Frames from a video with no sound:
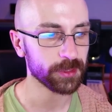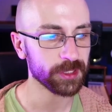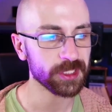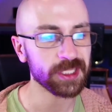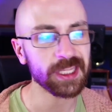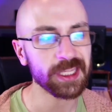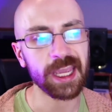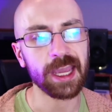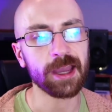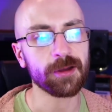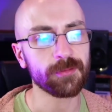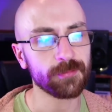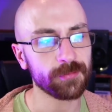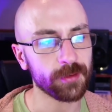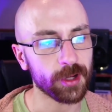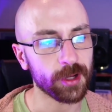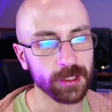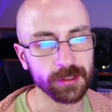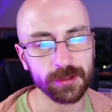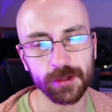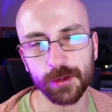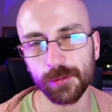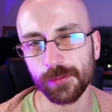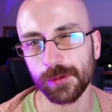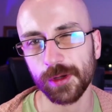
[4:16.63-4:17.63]
yeah, but I
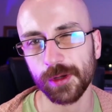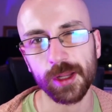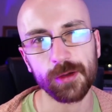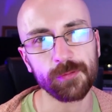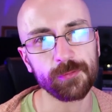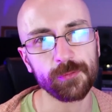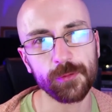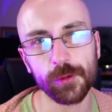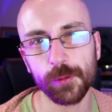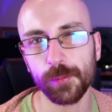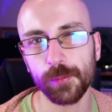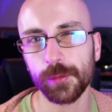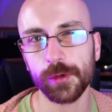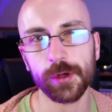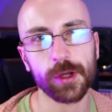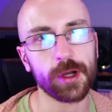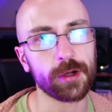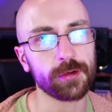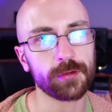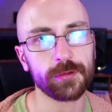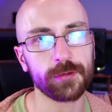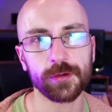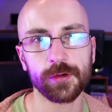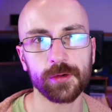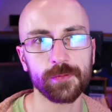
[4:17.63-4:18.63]
don't love the
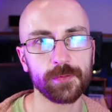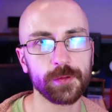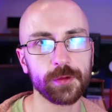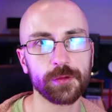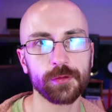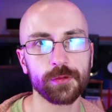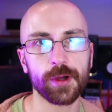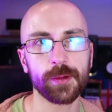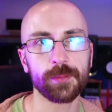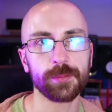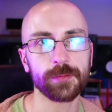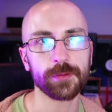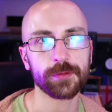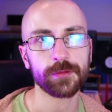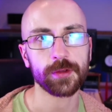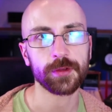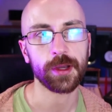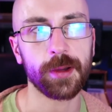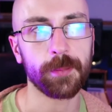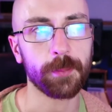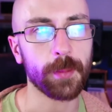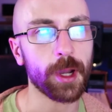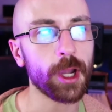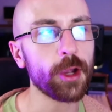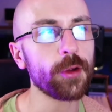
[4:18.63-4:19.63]
production on the drums.
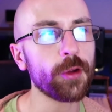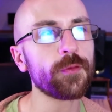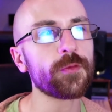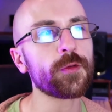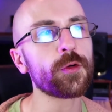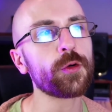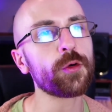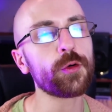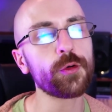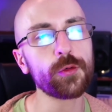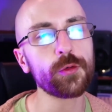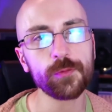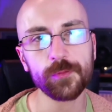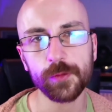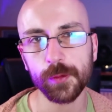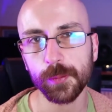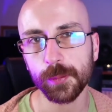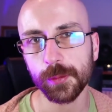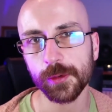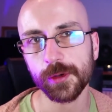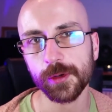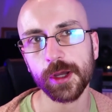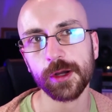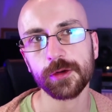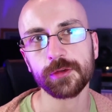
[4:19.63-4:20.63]
Overall, the
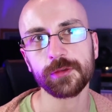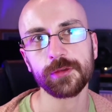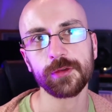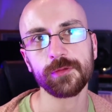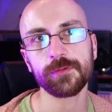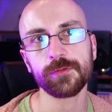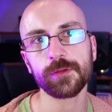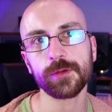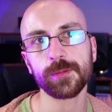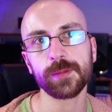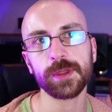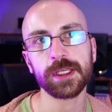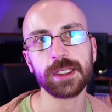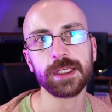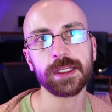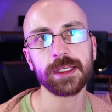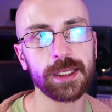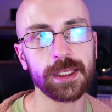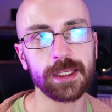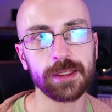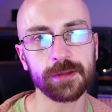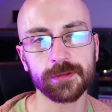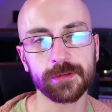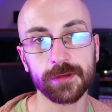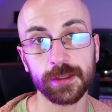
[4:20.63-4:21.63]
production for me
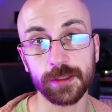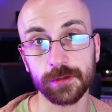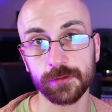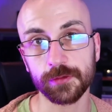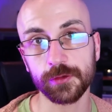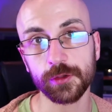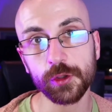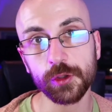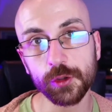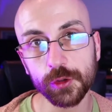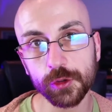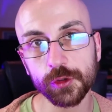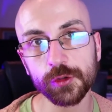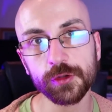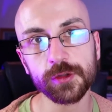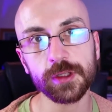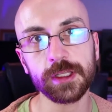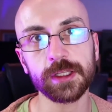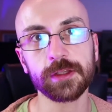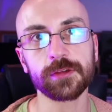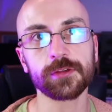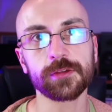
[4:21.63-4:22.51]
is good, it's